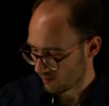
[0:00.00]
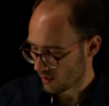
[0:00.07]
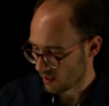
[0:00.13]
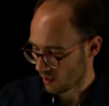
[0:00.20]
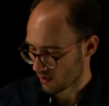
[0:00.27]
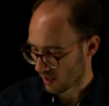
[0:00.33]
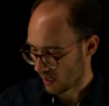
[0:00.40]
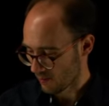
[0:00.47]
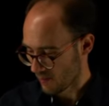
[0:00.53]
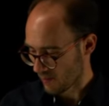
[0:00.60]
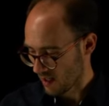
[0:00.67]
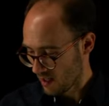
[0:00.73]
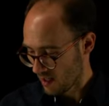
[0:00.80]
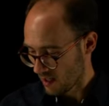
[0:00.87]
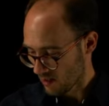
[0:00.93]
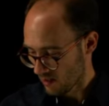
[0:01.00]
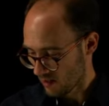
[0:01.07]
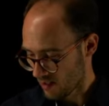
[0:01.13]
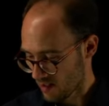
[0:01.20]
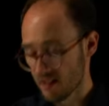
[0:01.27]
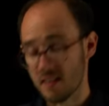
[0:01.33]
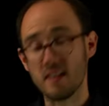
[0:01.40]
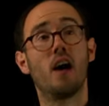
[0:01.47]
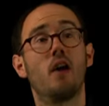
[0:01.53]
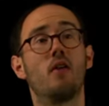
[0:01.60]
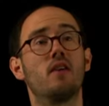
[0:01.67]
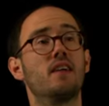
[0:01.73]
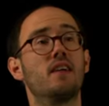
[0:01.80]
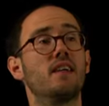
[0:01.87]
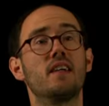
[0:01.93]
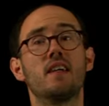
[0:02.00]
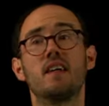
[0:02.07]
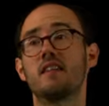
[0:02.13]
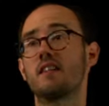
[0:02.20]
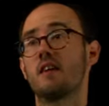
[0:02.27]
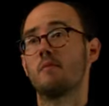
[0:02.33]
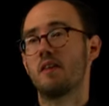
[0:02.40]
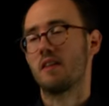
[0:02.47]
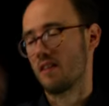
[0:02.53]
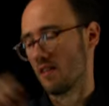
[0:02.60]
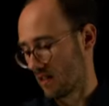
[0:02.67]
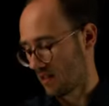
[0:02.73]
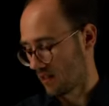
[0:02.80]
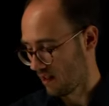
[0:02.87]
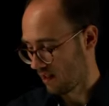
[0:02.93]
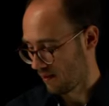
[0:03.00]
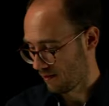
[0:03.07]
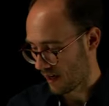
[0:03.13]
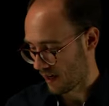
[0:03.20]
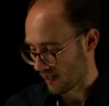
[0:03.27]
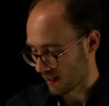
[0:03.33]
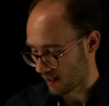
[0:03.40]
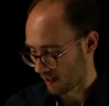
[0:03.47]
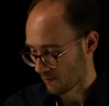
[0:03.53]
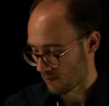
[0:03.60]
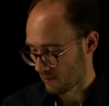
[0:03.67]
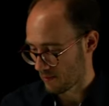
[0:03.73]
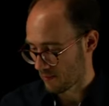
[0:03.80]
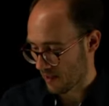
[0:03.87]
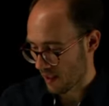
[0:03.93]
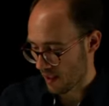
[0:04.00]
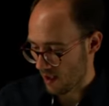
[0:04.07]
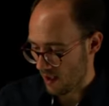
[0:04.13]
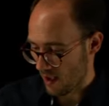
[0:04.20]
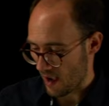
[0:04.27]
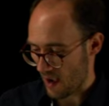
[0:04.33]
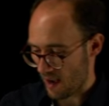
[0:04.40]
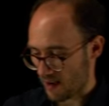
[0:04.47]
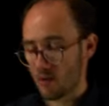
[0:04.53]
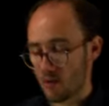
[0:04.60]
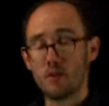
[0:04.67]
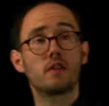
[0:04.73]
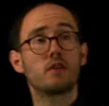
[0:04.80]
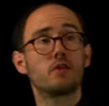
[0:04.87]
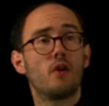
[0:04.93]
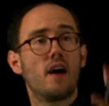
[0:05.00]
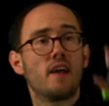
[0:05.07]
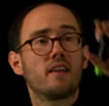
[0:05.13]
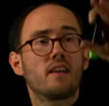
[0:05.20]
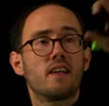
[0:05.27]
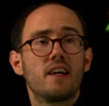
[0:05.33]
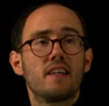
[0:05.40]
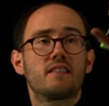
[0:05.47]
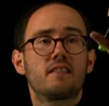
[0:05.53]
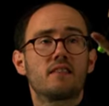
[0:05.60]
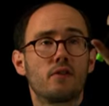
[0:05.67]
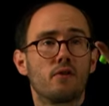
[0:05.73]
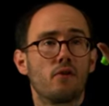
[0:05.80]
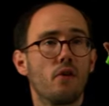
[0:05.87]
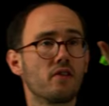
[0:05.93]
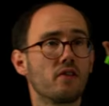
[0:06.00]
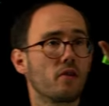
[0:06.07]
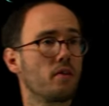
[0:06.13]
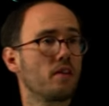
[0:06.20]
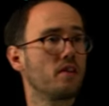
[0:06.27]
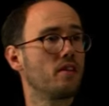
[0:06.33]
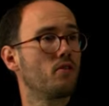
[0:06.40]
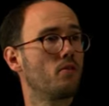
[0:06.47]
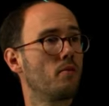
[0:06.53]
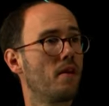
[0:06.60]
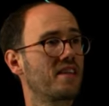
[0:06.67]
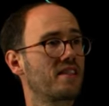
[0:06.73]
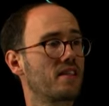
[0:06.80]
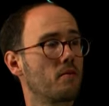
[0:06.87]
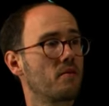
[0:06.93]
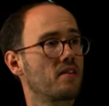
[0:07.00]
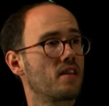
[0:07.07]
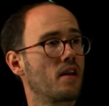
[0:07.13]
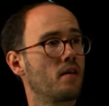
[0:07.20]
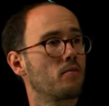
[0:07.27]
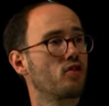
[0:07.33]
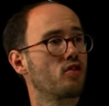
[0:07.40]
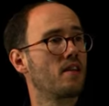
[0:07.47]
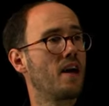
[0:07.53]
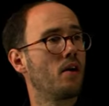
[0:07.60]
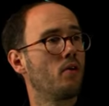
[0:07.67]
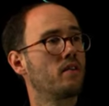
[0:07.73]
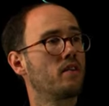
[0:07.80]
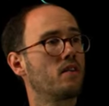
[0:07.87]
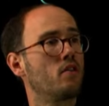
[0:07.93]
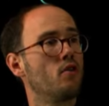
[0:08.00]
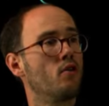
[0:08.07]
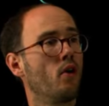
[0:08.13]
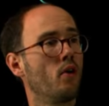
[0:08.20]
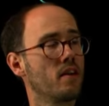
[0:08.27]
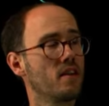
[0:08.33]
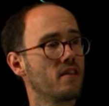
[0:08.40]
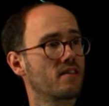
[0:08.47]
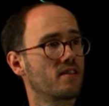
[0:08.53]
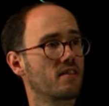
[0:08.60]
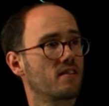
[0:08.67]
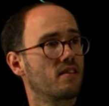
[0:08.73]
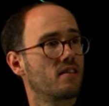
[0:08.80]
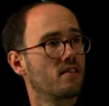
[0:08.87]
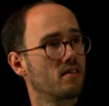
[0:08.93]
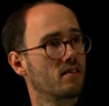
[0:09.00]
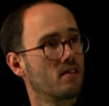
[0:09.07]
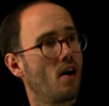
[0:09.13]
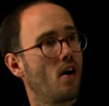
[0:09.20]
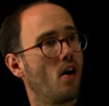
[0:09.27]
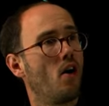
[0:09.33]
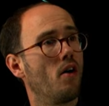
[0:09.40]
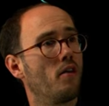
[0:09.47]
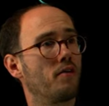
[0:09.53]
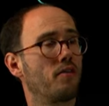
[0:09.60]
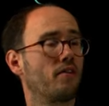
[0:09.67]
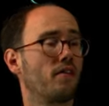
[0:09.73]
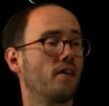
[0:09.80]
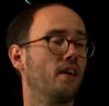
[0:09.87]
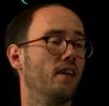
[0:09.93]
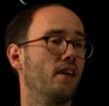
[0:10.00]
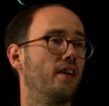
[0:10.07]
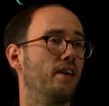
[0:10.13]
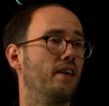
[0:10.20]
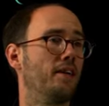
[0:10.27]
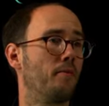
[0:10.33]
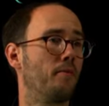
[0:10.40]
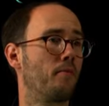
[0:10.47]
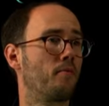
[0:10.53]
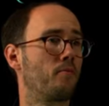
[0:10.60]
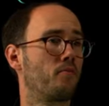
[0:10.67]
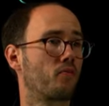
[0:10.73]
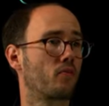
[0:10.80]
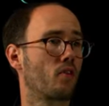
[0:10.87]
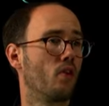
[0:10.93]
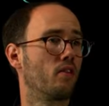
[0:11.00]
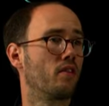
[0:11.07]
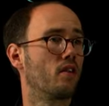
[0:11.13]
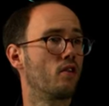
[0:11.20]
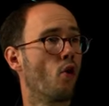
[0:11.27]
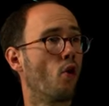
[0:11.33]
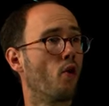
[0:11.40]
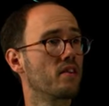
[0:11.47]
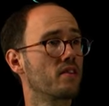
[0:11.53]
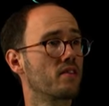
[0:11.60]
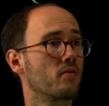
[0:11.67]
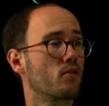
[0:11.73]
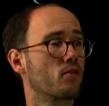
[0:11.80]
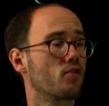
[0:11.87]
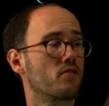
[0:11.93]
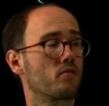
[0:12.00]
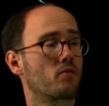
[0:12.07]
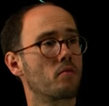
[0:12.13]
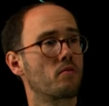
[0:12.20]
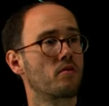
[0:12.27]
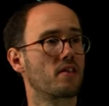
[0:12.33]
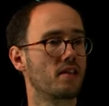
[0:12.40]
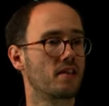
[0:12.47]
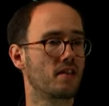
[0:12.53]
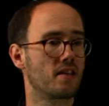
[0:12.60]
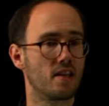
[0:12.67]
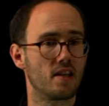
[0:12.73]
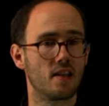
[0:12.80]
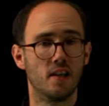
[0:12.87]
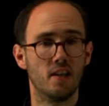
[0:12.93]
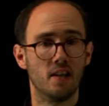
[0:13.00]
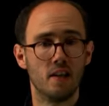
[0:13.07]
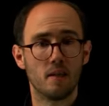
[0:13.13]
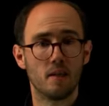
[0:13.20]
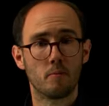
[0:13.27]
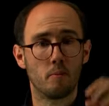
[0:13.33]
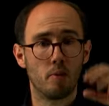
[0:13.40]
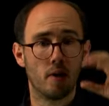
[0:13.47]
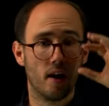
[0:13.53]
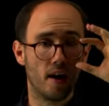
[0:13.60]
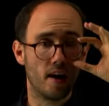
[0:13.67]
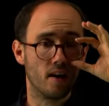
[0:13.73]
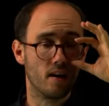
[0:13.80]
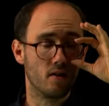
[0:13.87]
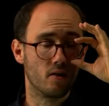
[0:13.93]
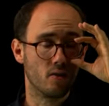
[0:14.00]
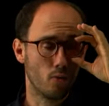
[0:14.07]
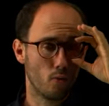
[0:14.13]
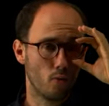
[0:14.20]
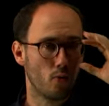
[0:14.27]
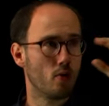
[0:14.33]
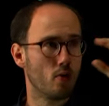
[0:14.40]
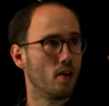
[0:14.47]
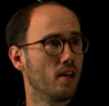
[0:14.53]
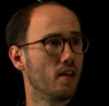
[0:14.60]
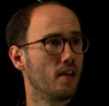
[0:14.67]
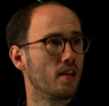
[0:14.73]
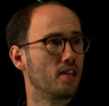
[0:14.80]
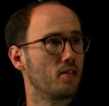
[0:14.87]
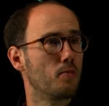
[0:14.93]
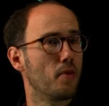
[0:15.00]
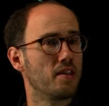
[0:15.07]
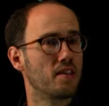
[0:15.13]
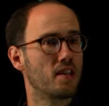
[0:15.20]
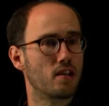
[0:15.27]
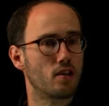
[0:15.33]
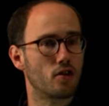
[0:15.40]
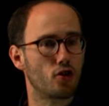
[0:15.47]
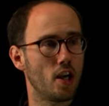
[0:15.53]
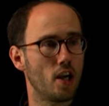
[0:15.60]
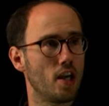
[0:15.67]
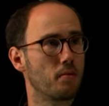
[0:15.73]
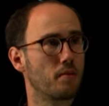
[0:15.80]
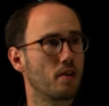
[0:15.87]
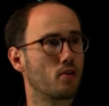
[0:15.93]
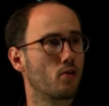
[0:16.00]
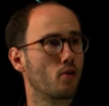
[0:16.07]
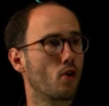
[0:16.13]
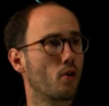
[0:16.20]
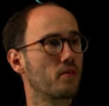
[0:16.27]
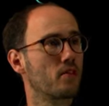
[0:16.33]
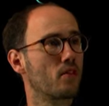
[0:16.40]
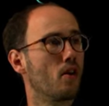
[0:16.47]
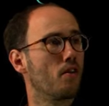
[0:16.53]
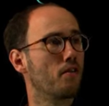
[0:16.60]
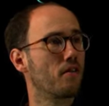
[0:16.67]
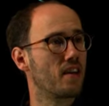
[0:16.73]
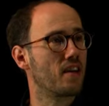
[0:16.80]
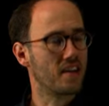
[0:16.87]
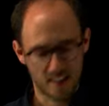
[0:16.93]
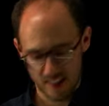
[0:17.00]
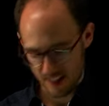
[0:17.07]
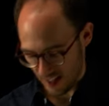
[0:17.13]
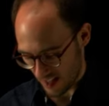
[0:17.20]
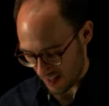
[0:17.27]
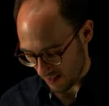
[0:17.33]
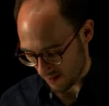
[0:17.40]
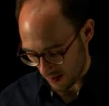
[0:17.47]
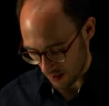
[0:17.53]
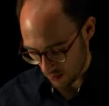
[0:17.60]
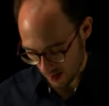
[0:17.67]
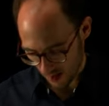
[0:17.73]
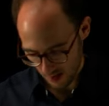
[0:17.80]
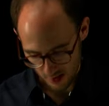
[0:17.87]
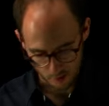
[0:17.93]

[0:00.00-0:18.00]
Okay, so this is our intermediate finding. And in order to analyze this further, we need to make some assumption how the noise of, or the noise, which is represented here by nu, is basically shaped in terms of its variance.